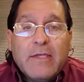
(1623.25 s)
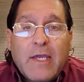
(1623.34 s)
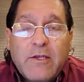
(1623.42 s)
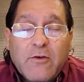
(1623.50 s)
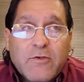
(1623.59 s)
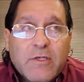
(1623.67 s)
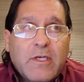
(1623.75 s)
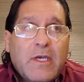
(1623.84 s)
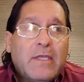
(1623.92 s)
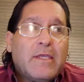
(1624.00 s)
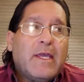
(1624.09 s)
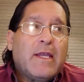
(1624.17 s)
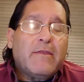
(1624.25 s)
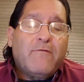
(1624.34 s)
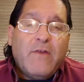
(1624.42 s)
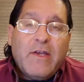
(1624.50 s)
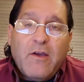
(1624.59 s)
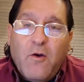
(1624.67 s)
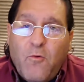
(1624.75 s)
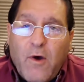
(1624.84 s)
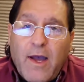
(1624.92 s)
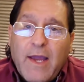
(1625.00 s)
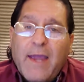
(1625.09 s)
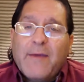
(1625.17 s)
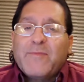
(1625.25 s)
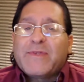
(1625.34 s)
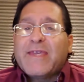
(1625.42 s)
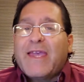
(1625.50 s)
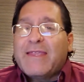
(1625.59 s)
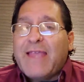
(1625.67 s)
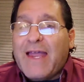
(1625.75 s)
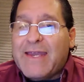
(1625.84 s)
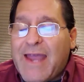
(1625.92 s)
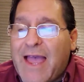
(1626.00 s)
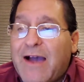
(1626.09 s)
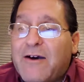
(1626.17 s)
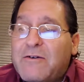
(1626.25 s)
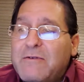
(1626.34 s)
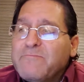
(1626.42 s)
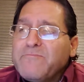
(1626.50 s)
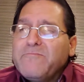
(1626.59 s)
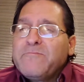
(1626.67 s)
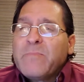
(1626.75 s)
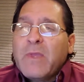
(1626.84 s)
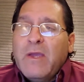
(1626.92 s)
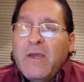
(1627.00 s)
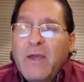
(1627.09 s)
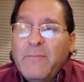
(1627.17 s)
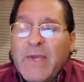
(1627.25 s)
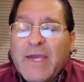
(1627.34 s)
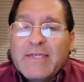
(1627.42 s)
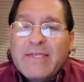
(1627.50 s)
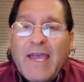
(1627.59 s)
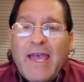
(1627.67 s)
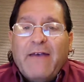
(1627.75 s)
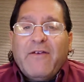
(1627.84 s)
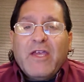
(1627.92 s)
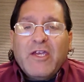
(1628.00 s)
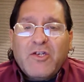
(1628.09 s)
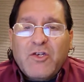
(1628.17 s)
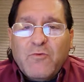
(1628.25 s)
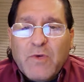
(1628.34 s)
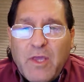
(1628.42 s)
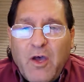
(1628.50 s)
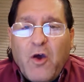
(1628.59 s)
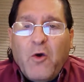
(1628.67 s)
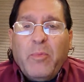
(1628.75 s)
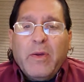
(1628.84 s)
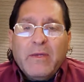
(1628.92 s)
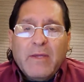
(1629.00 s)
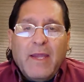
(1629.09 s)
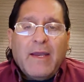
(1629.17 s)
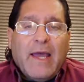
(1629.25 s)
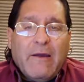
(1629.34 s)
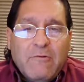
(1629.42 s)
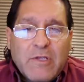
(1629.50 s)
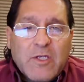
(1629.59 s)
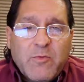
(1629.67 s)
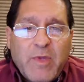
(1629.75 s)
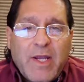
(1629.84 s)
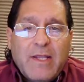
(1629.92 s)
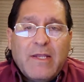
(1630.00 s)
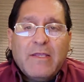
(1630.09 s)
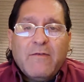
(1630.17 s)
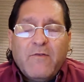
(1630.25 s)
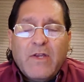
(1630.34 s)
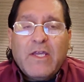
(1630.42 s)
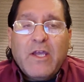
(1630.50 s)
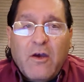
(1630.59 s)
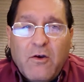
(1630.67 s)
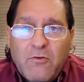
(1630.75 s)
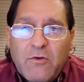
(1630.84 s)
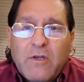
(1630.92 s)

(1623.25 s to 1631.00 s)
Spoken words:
and you'll see at the end of the video why I'm saying that now, because I have an issue with hope, and I will explain it in the video.